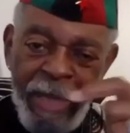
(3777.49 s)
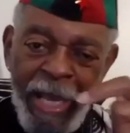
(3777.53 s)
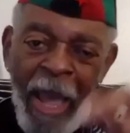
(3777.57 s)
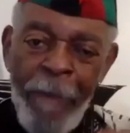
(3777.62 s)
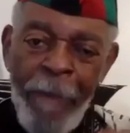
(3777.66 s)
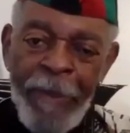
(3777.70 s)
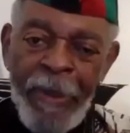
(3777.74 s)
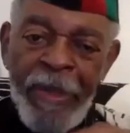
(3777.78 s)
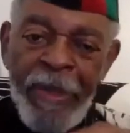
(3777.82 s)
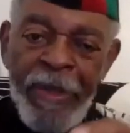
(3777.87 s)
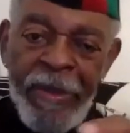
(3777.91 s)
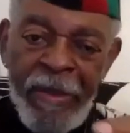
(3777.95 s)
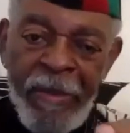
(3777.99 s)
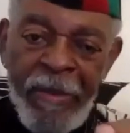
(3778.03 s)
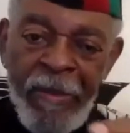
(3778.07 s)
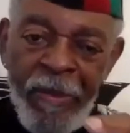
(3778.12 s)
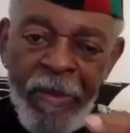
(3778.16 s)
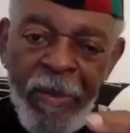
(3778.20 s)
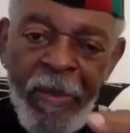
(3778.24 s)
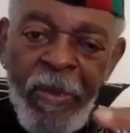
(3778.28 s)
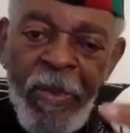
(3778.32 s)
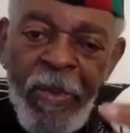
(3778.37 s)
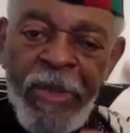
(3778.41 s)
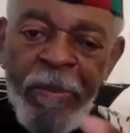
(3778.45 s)

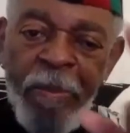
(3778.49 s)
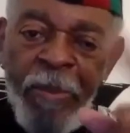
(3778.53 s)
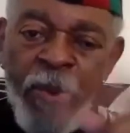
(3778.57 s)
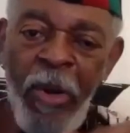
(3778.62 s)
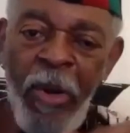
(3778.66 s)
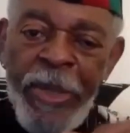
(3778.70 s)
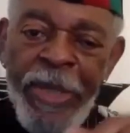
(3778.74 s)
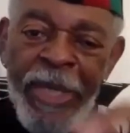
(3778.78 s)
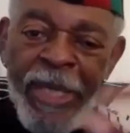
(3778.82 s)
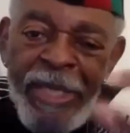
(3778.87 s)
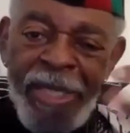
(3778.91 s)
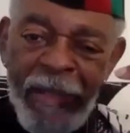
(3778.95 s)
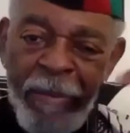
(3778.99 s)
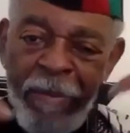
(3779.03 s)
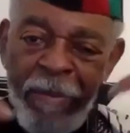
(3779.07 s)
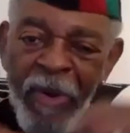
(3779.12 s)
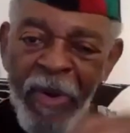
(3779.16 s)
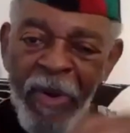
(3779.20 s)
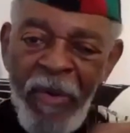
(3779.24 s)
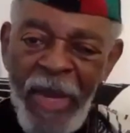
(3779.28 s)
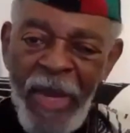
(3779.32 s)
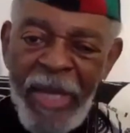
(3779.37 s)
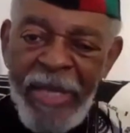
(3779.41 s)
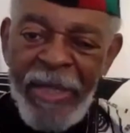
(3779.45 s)
capitalism was born as a
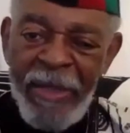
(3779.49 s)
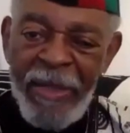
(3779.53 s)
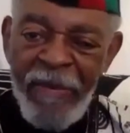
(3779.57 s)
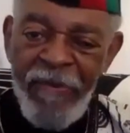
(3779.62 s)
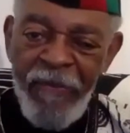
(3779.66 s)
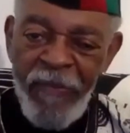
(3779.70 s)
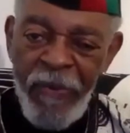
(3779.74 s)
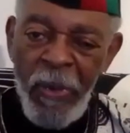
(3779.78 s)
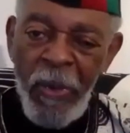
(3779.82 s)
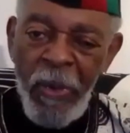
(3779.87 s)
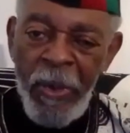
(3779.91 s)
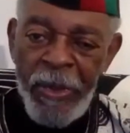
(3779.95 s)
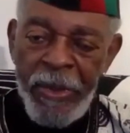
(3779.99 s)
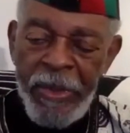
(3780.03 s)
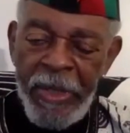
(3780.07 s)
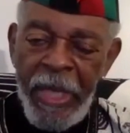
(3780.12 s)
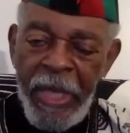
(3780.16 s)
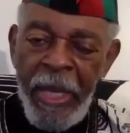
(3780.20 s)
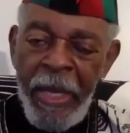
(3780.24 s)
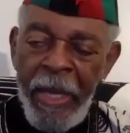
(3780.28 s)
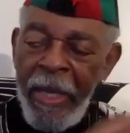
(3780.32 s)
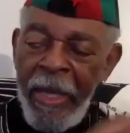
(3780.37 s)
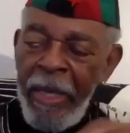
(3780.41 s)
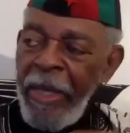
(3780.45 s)
progressive force,
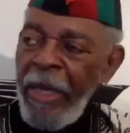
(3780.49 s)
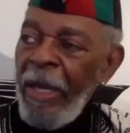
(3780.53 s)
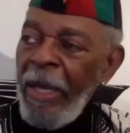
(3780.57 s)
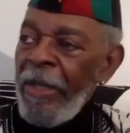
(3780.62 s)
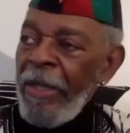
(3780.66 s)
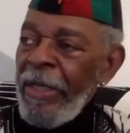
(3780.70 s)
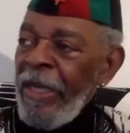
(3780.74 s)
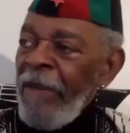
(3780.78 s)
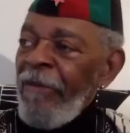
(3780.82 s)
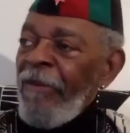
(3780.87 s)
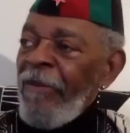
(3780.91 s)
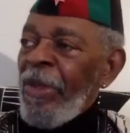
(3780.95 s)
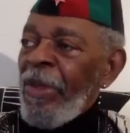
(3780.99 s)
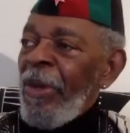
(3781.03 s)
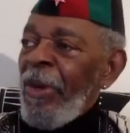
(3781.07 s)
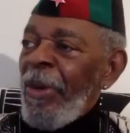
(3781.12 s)
even